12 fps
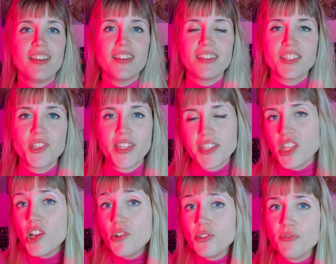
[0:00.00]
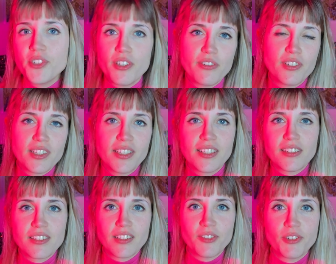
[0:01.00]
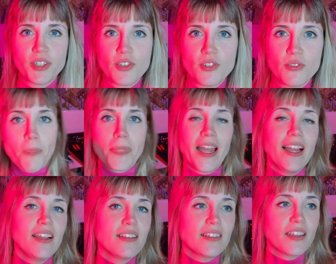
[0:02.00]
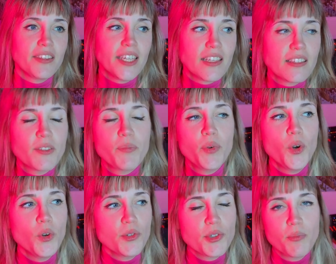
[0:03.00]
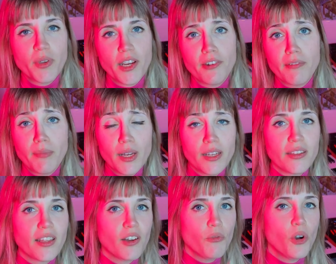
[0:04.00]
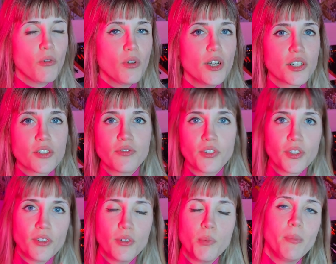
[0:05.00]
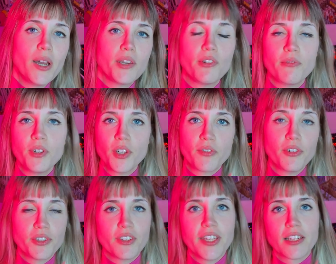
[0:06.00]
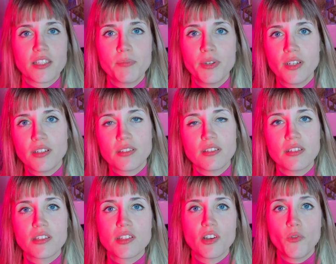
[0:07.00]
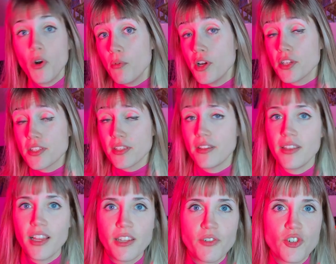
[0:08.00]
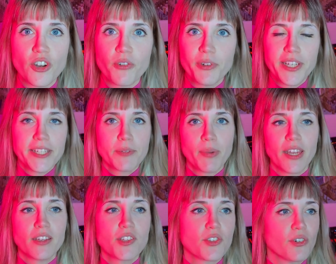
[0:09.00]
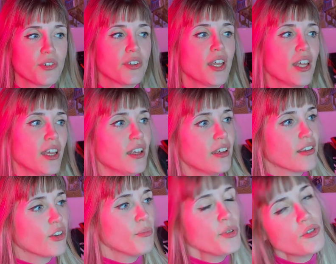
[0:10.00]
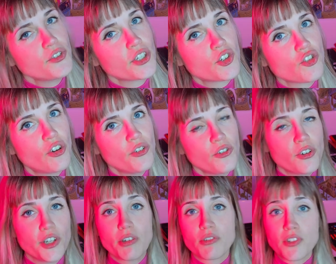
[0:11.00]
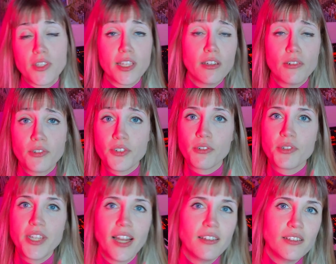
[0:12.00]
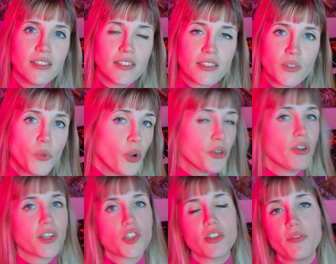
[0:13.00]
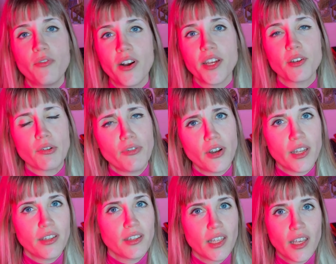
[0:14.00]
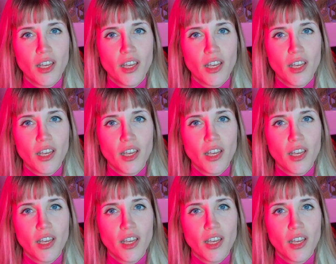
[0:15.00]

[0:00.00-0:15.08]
Uh, so there's a lot of different things that you can do. And I think it's important to bear in mind that what works for you might not work for the next person. So what works in a live show really depends on your music genre, your skills, your talents, what you actually find fun.